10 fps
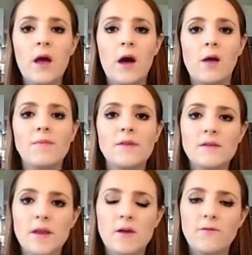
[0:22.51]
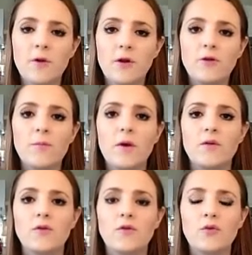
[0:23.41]
Since then I followed
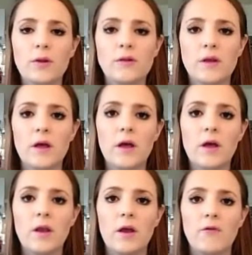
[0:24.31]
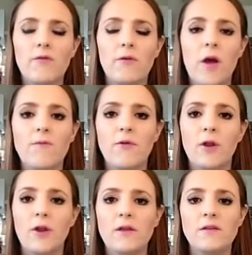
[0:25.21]
Martin on Twitter and have
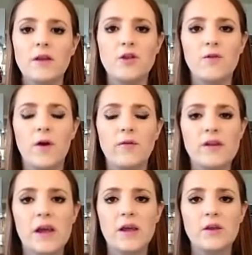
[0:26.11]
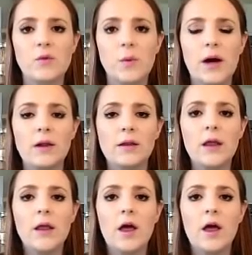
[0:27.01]
followed his Teacher Five a Day as well.